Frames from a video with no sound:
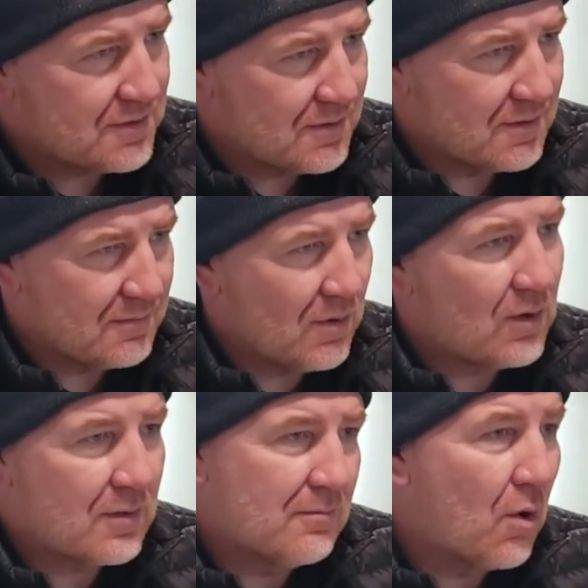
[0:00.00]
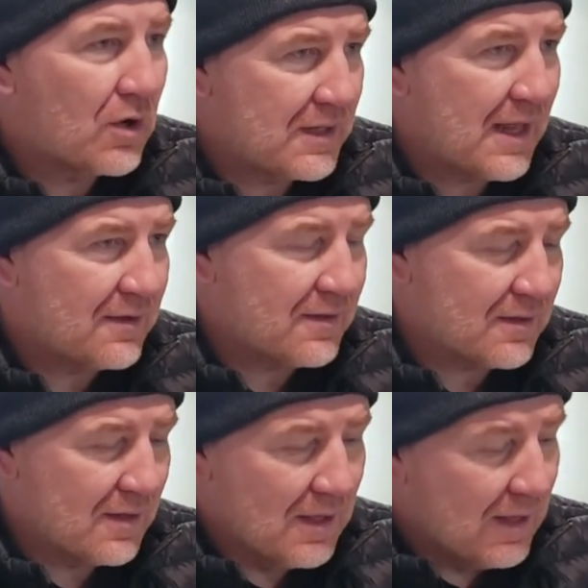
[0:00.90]
Yes. More more than
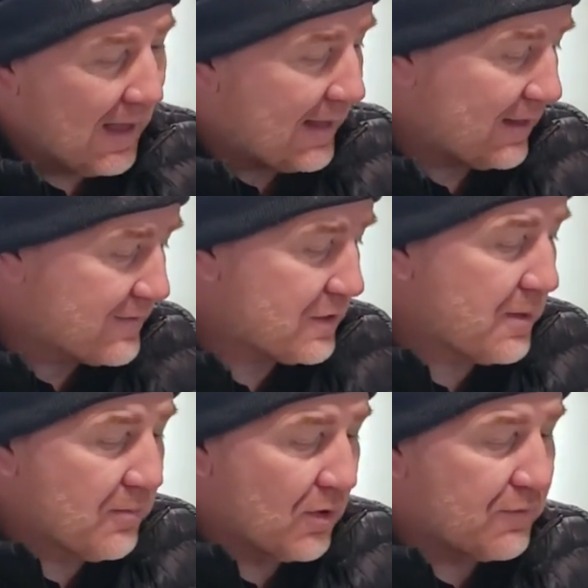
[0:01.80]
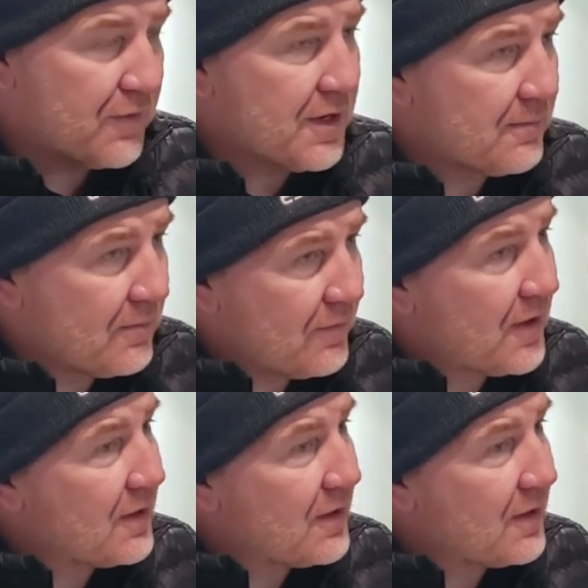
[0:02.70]
anything, and it gives you a bit more freedom for